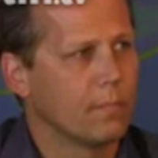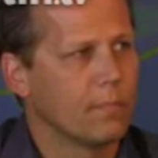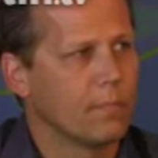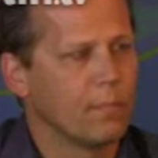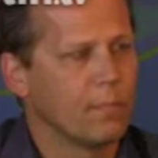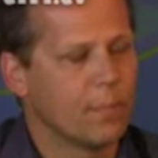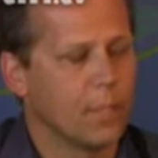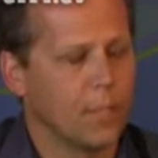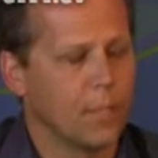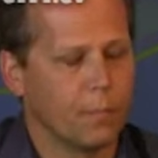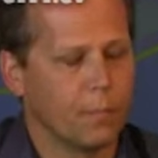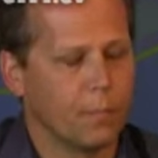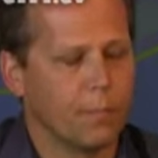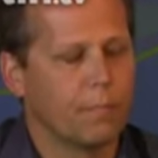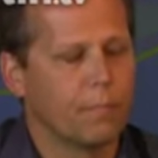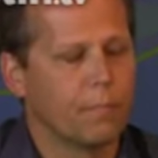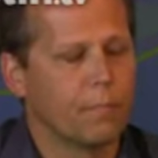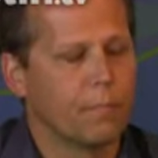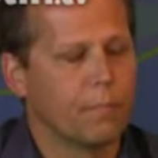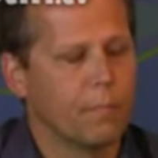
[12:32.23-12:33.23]

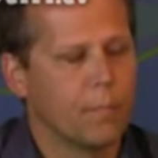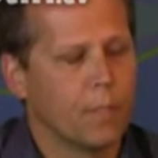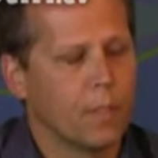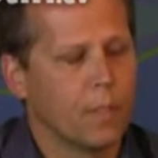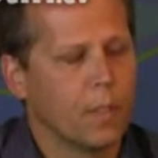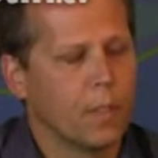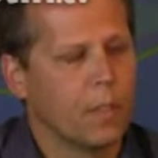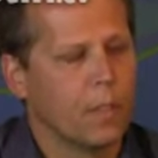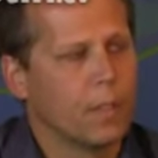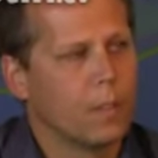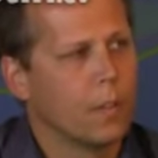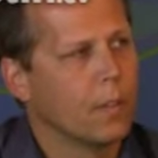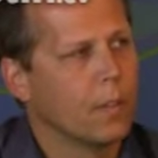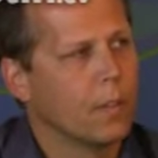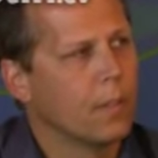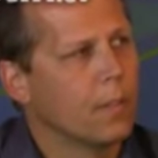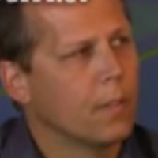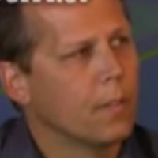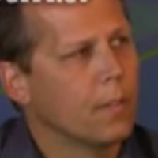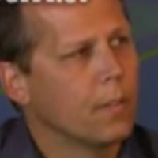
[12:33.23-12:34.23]

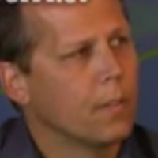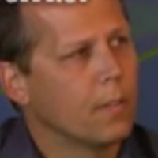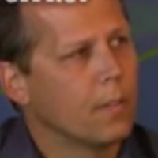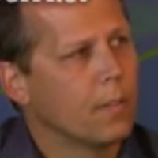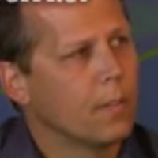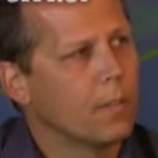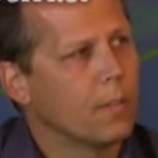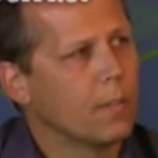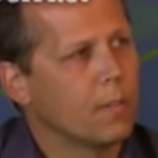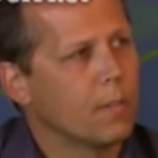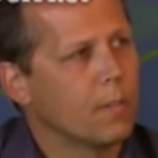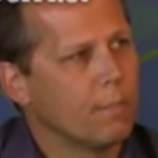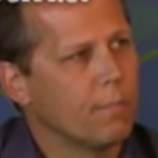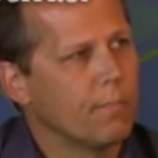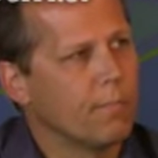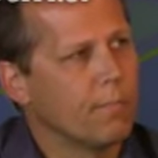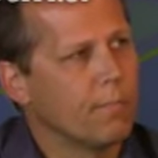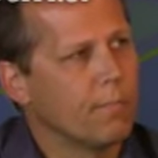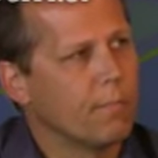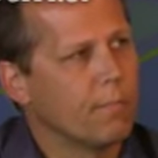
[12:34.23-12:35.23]

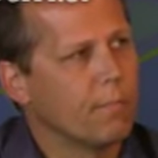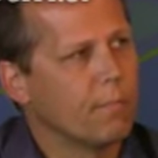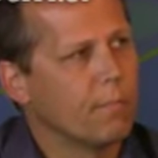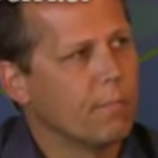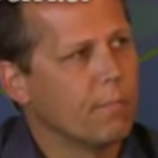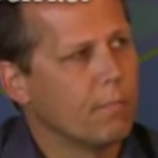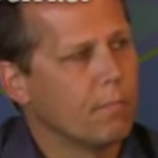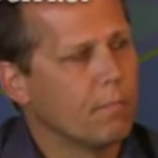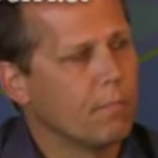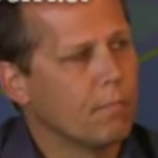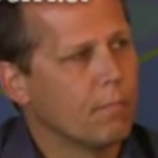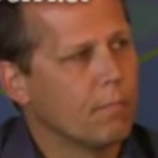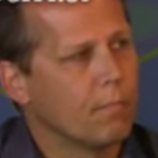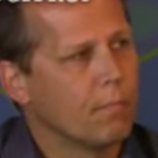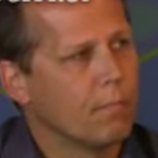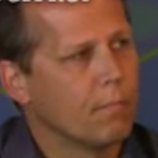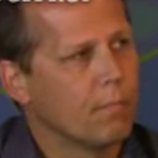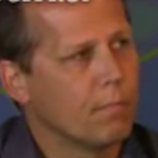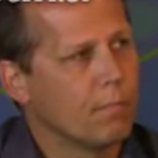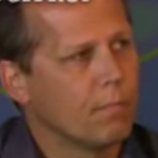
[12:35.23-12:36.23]

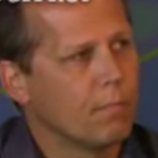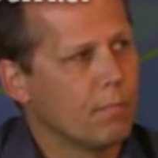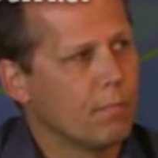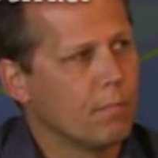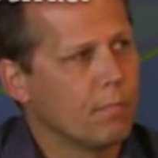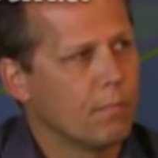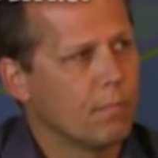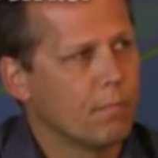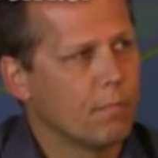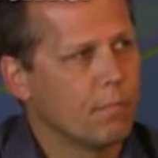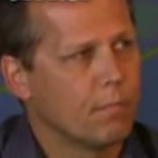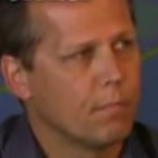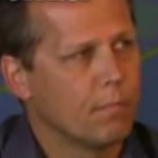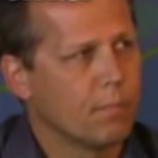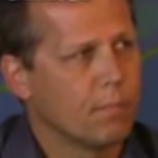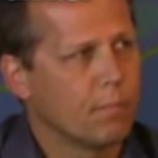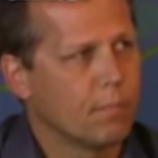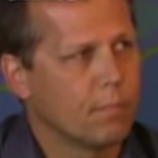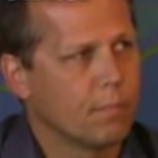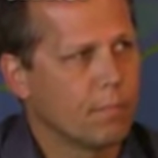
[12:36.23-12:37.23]

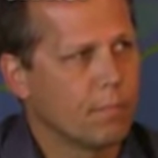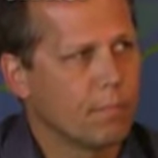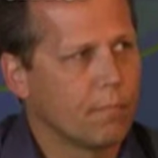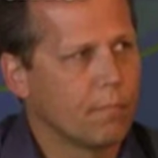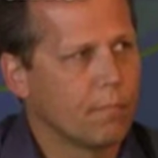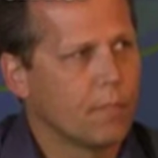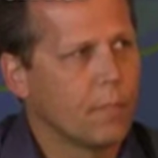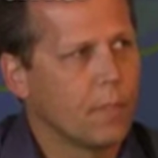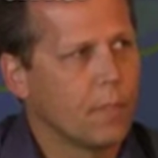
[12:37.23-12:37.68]
The person shown says nothing.